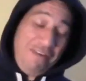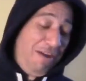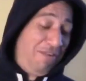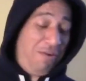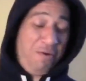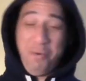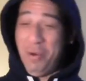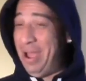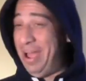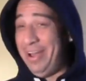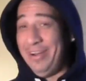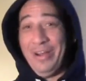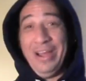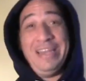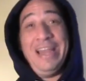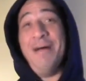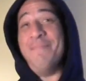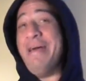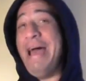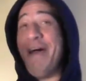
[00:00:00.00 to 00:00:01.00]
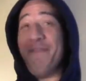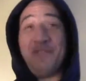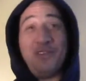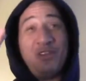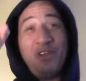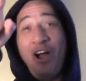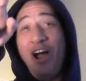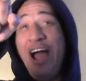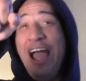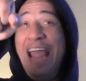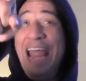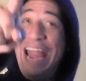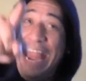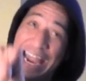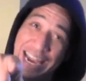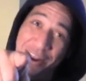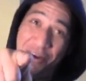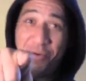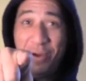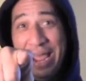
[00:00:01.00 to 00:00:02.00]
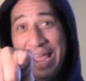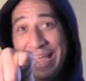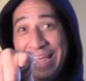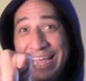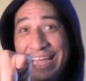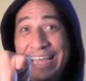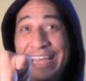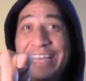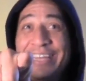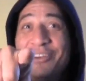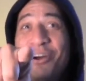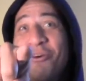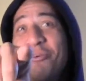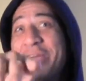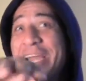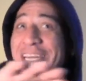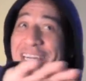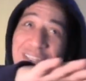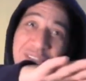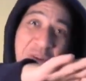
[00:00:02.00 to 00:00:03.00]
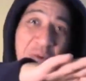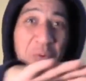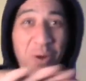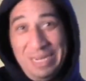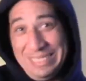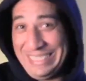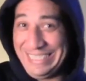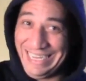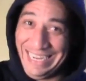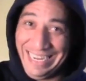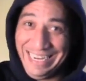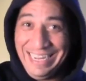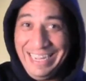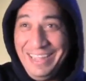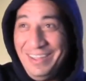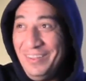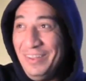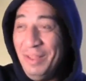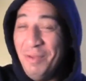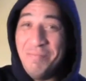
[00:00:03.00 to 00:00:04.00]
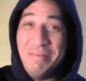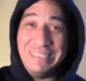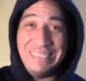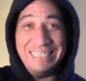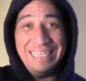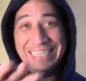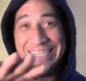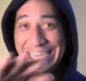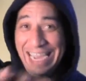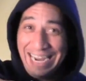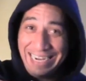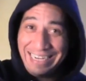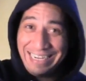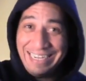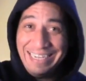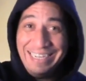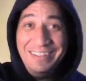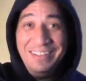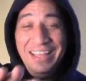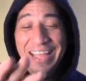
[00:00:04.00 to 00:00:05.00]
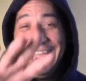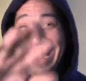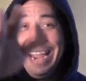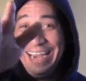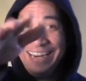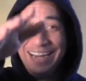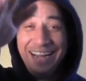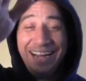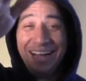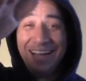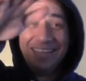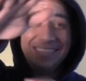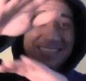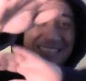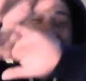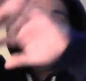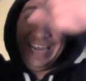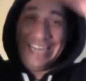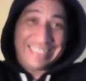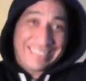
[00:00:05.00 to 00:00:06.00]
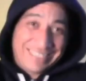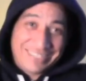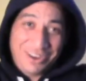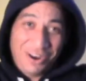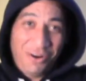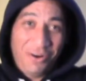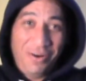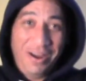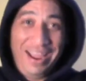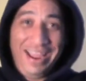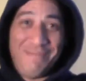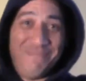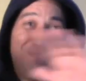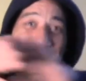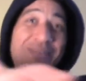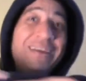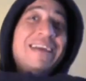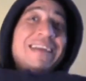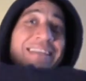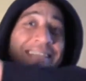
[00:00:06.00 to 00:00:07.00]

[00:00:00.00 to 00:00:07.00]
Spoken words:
very well. And I'm after y'all anyway. Don't get it twisted. Mr. Guetta and Tiesco and